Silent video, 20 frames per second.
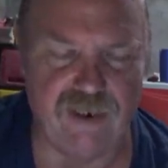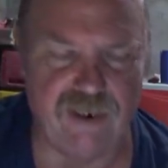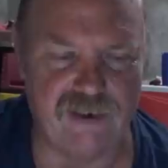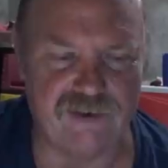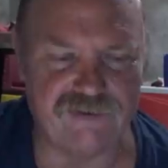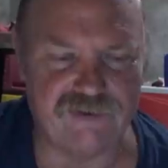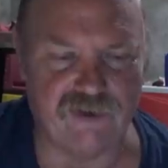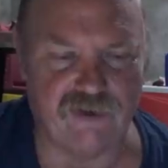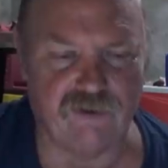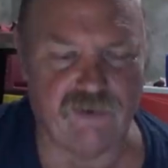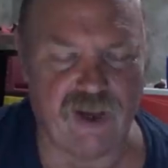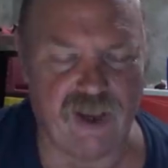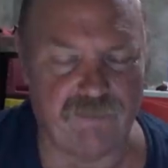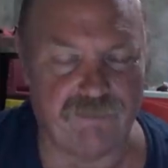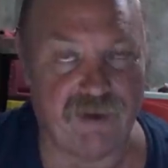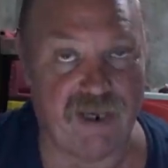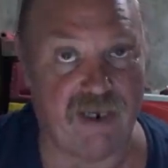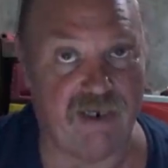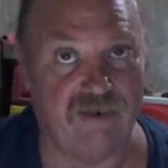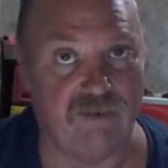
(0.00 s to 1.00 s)
So I
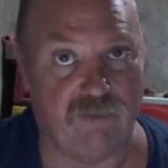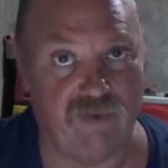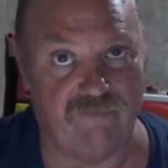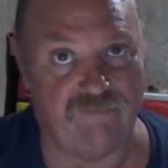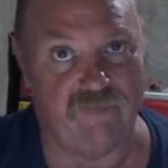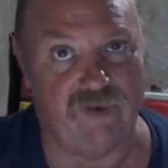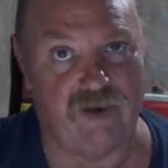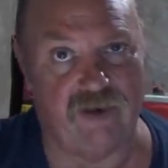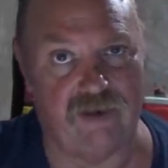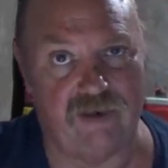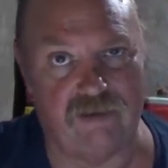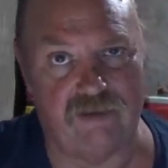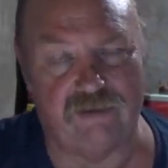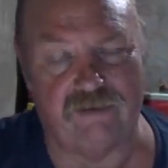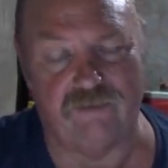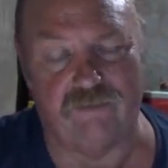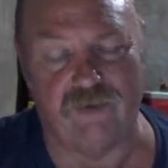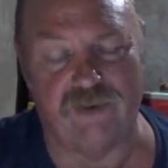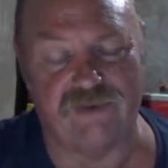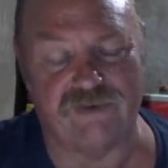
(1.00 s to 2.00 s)
paid to refund it,
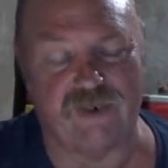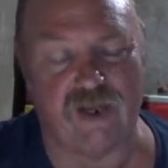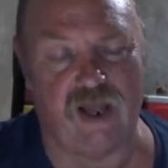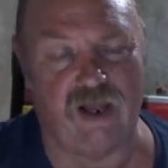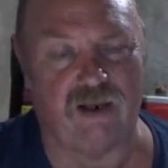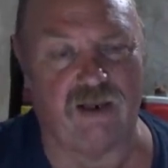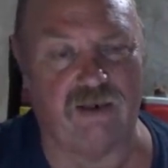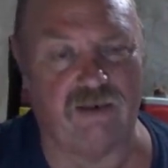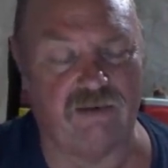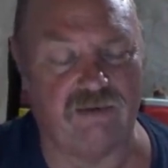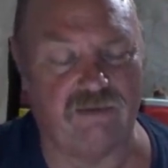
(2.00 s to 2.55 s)
to restock it.